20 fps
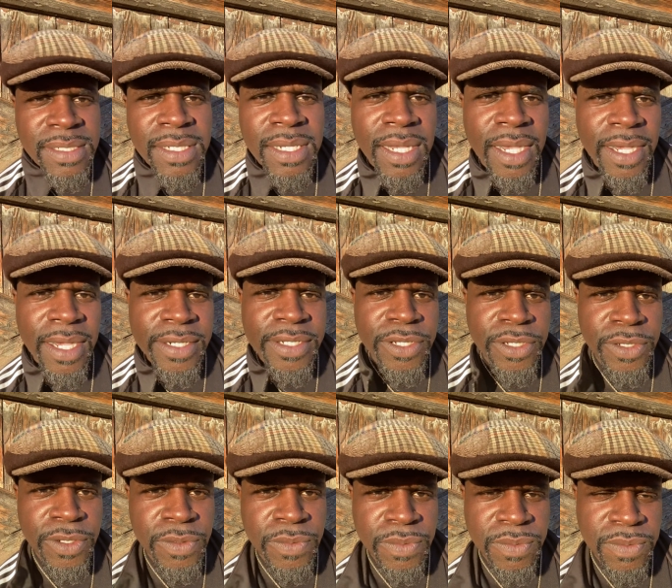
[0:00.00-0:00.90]
unto
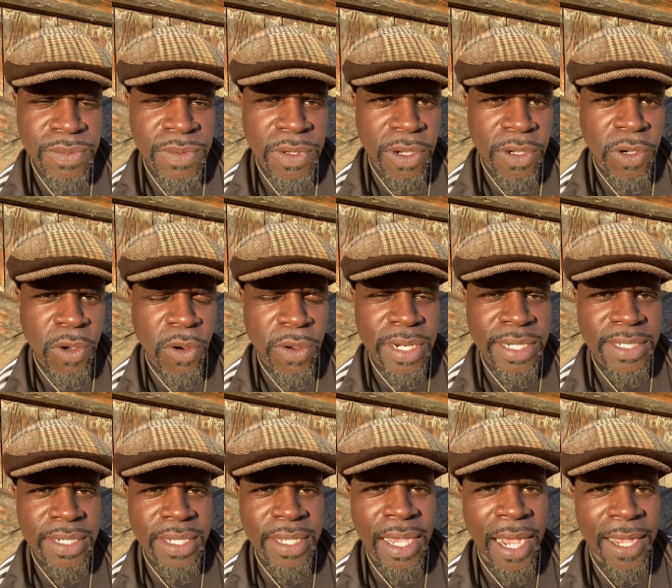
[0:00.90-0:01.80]
you according
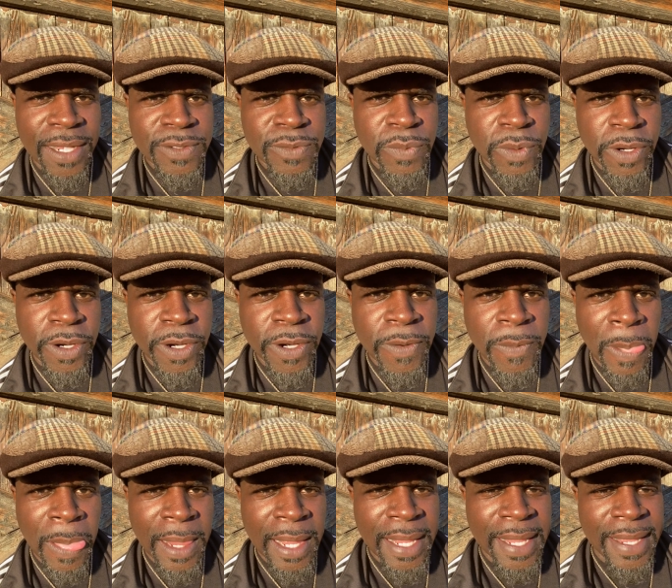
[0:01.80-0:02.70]
to God's word.
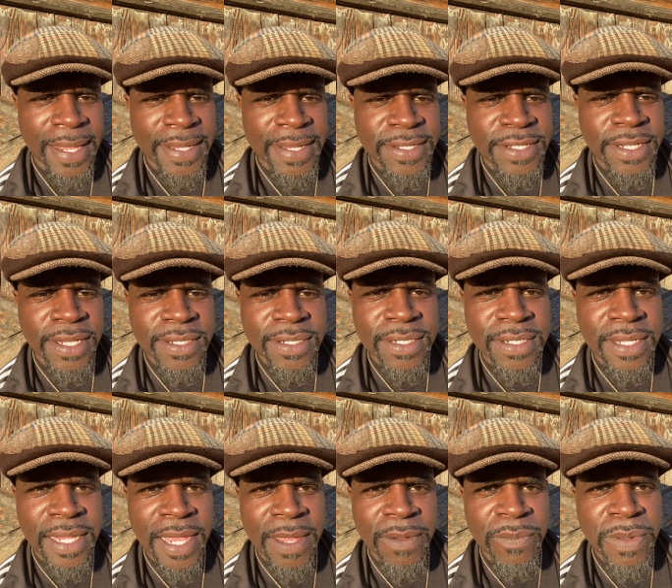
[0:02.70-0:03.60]
In Jesus'
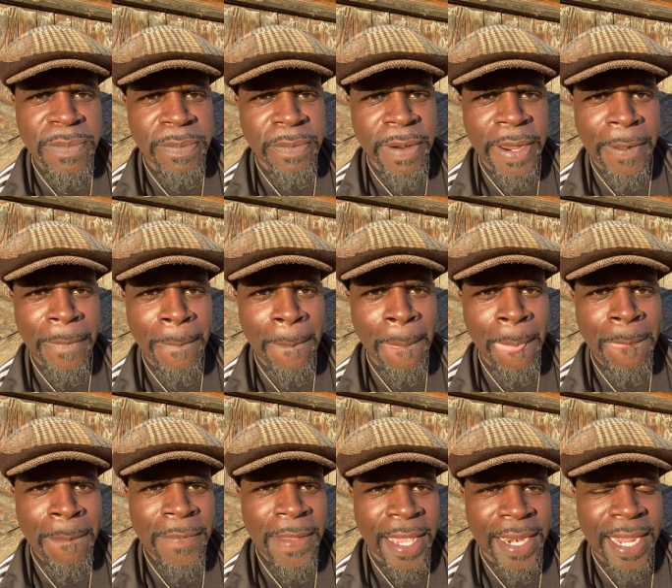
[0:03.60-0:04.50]
name we pray.
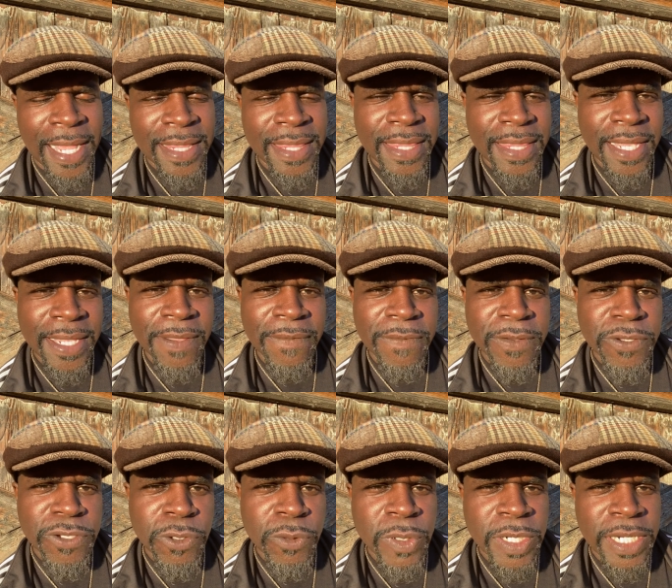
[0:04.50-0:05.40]
And I thank you for
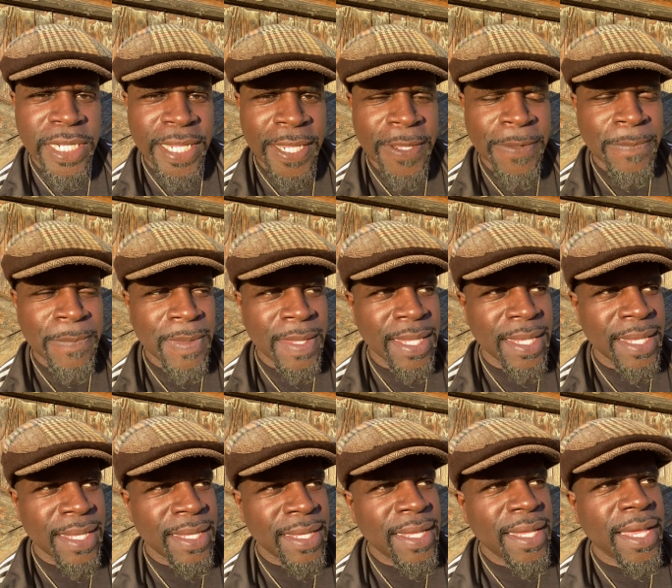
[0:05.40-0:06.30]
tuning in.
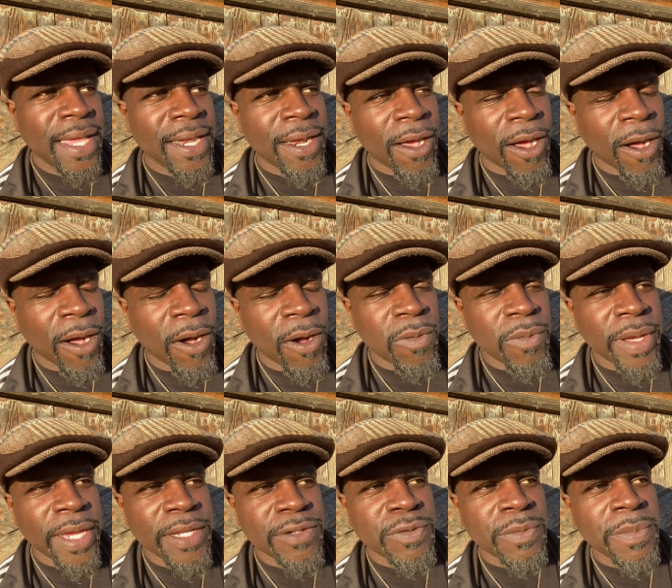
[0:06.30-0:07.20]
And
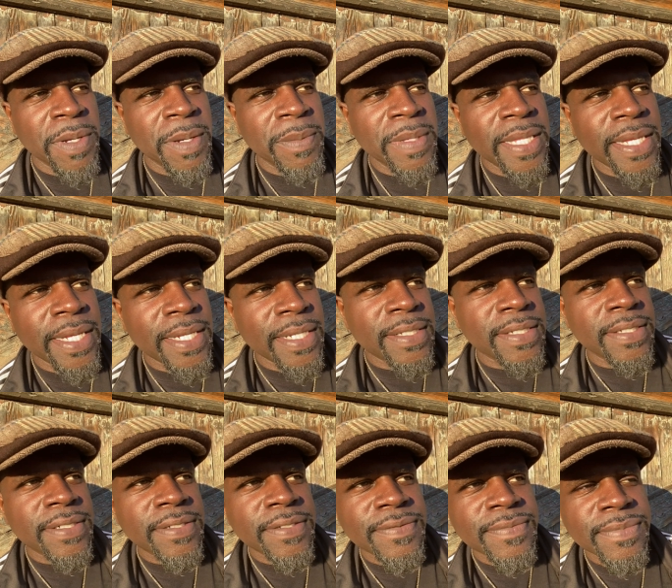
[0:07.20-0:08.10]
always remember this.